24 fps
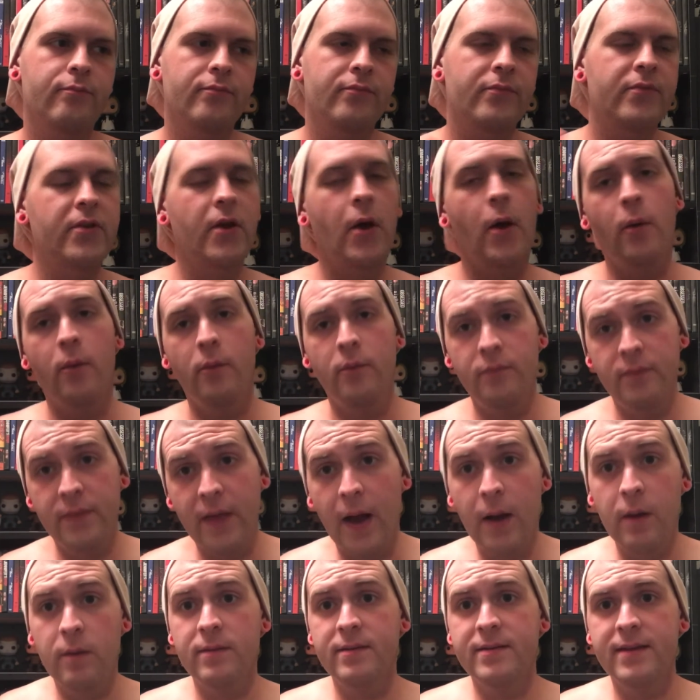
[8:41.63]
So
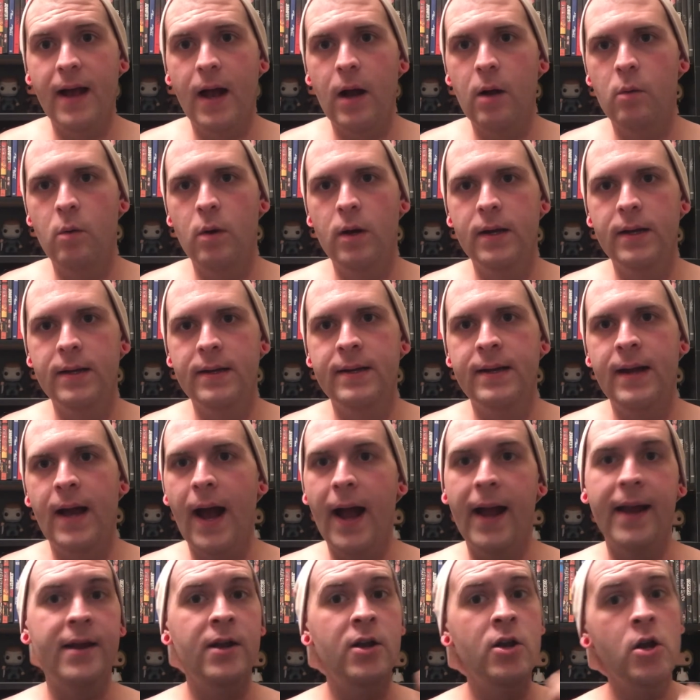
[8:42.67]
that was that one.
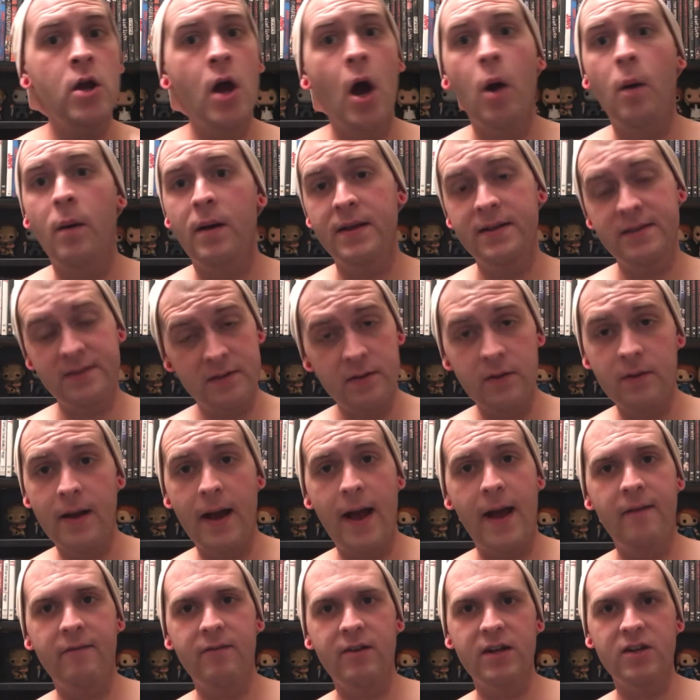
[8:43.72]
I know I still
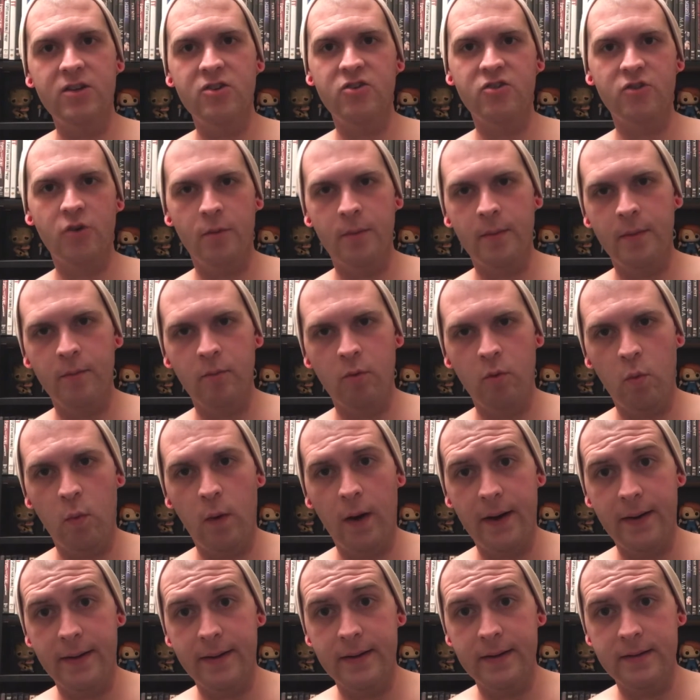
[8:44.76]
have it. I just don't remember
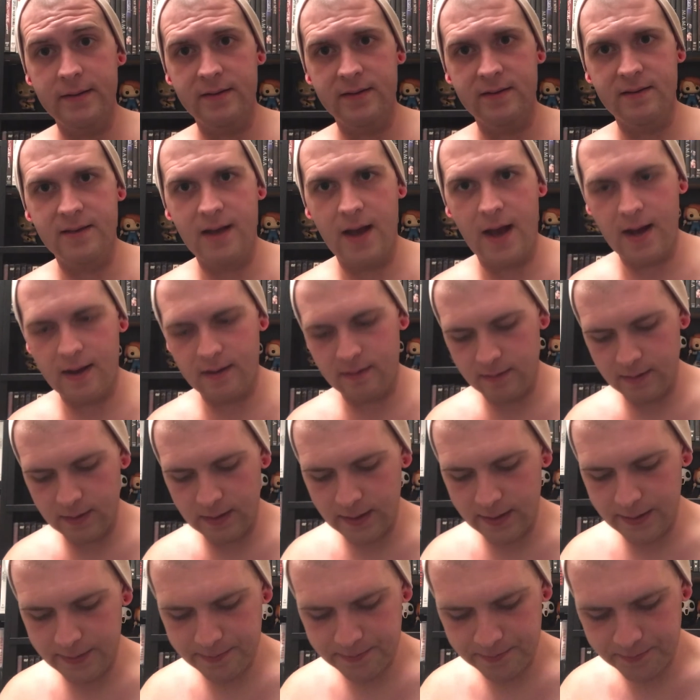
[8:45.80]
where it is
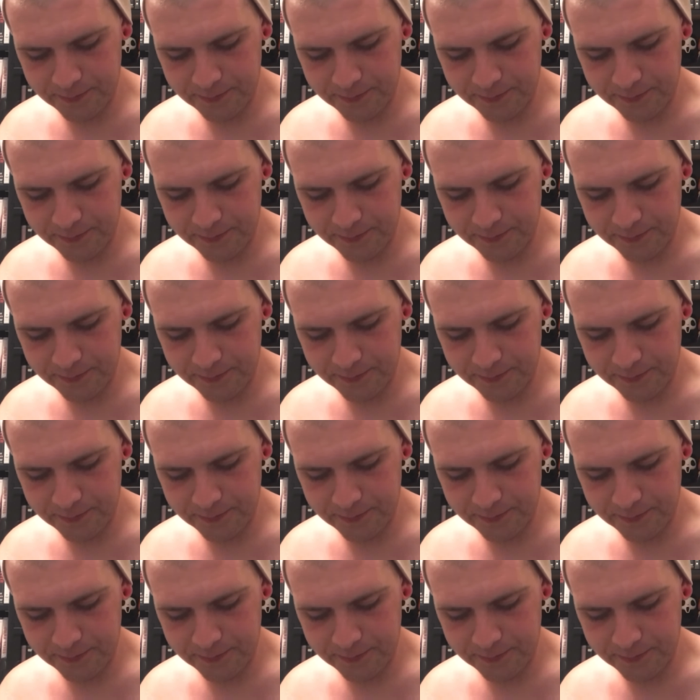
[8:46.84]
exactly.